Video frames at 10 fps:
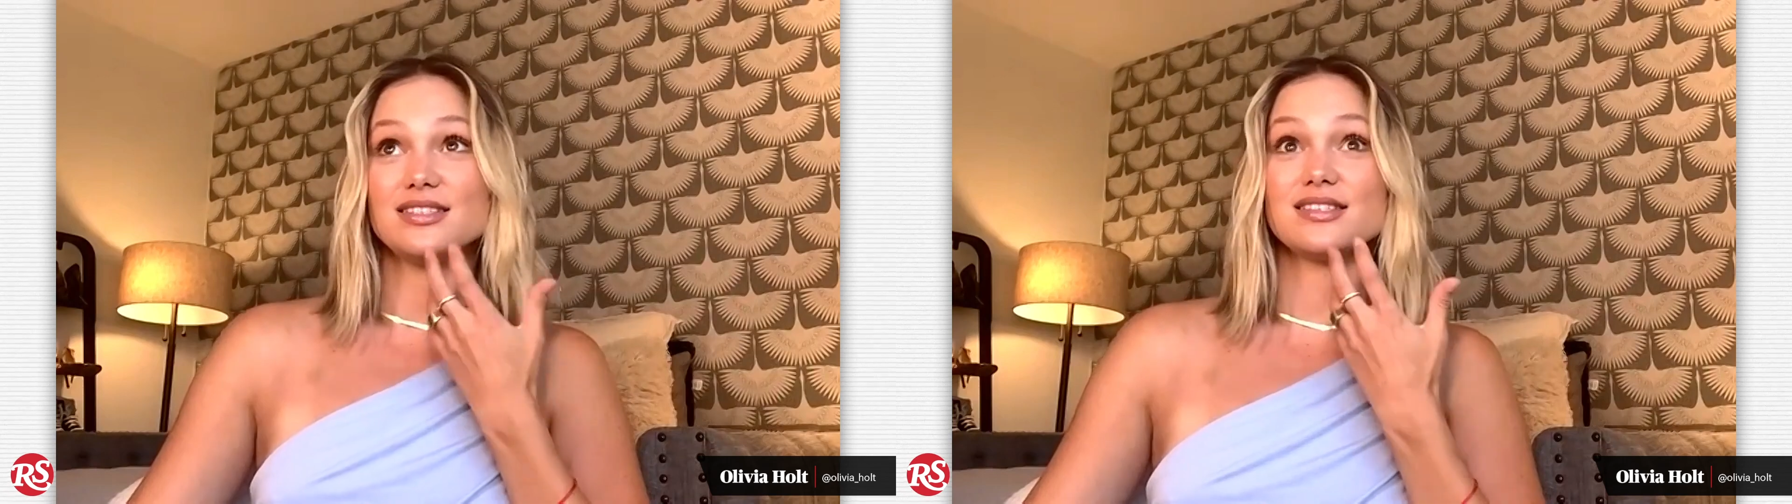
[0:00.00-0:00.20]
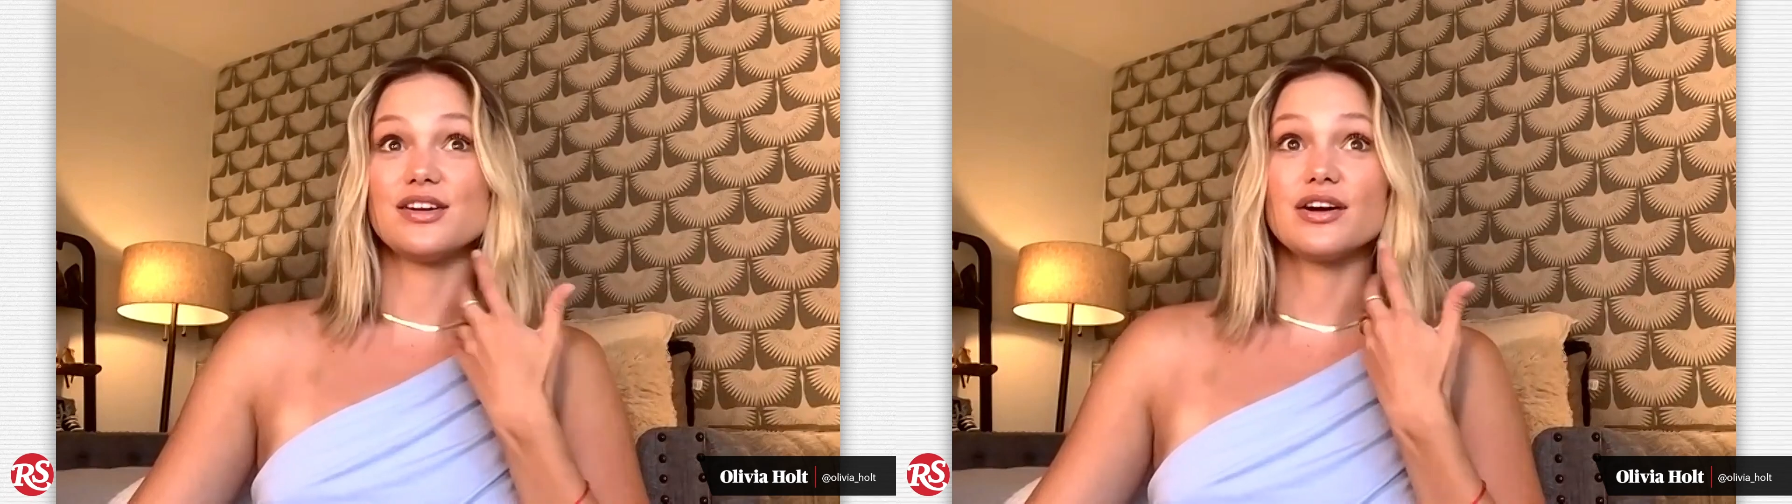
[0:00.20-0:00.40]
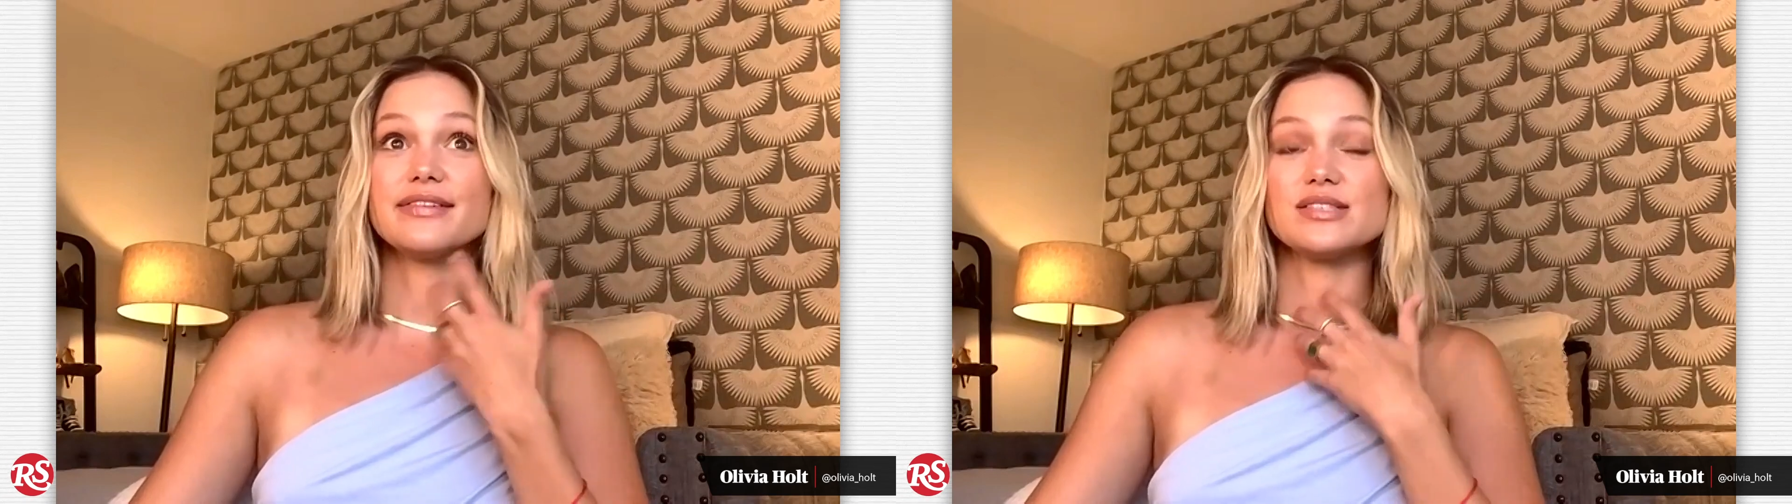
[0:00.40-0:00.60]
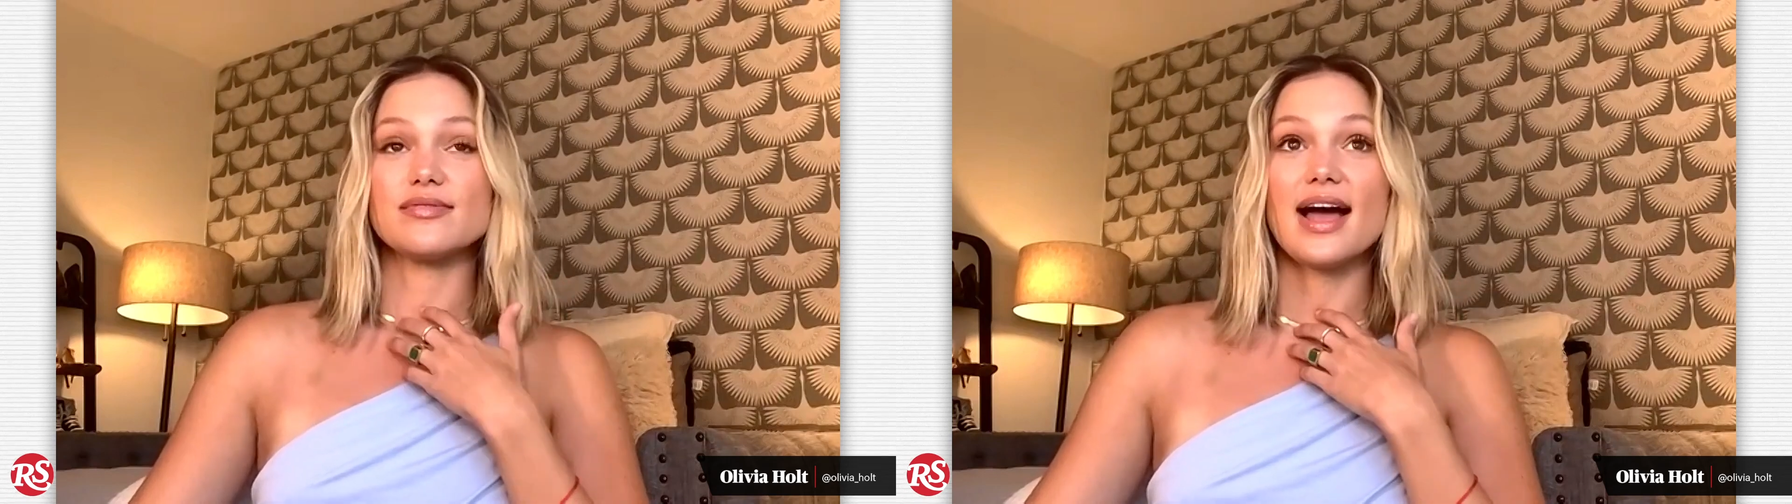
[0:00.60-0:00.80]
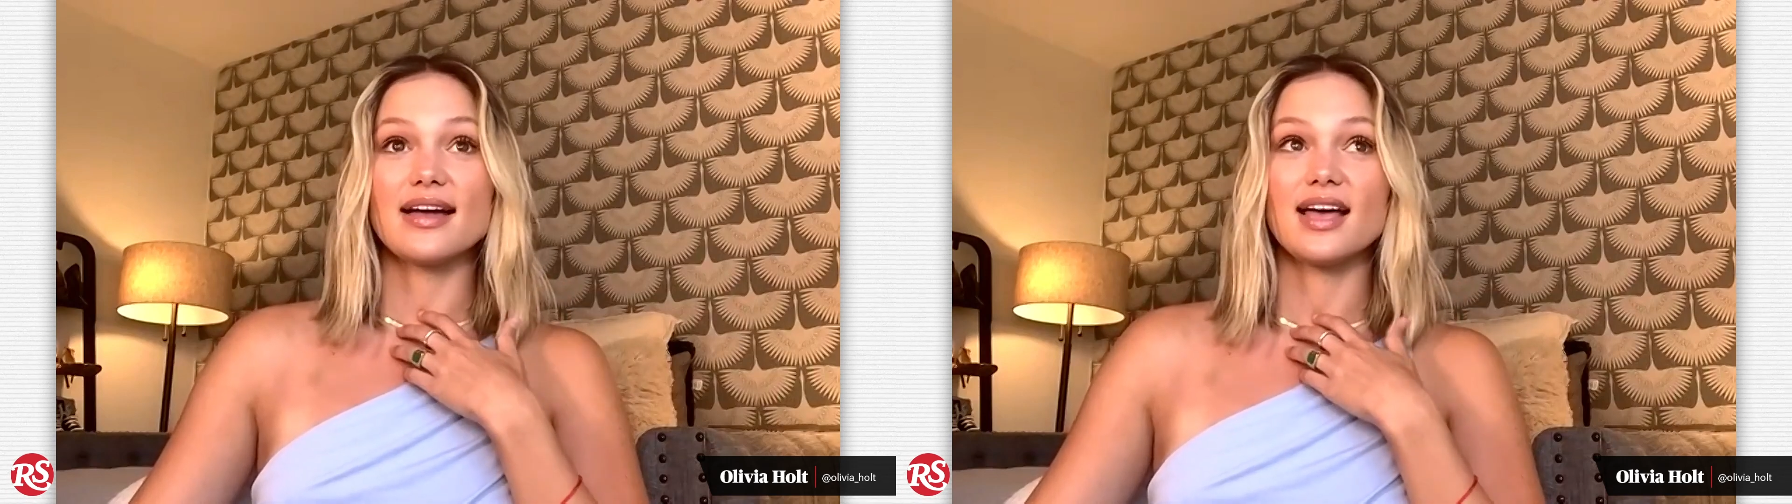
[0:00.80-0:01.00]
just a nervous
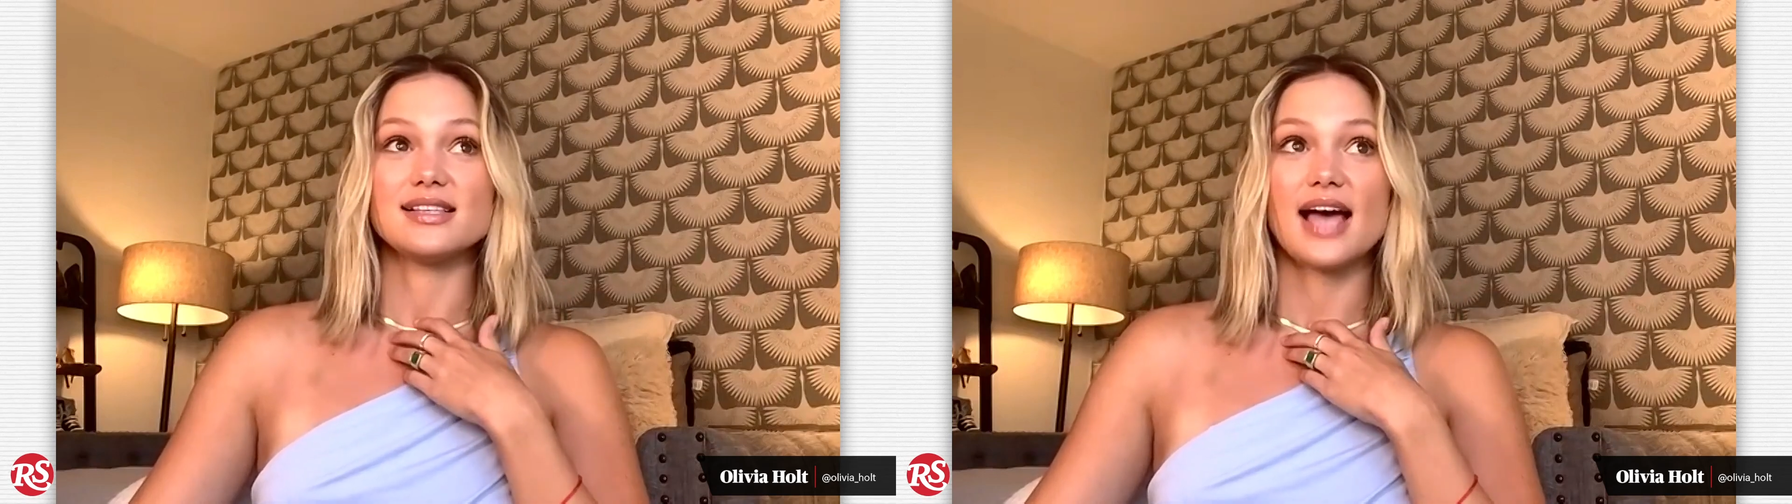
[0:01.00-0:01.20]
wreck because